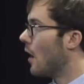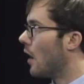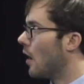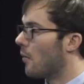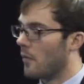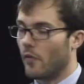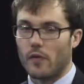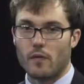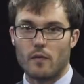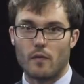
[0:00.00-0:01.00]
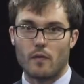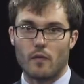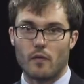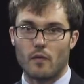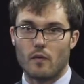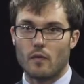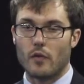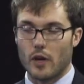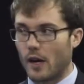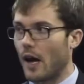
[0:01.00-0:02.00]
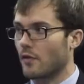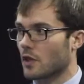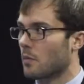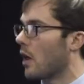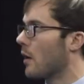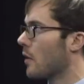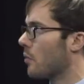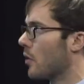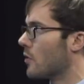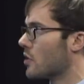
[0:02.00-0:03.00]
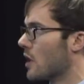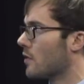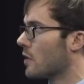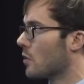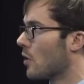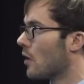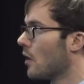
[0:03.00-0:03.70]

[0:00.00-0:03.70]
they're going to have to comply with the produce safety rule.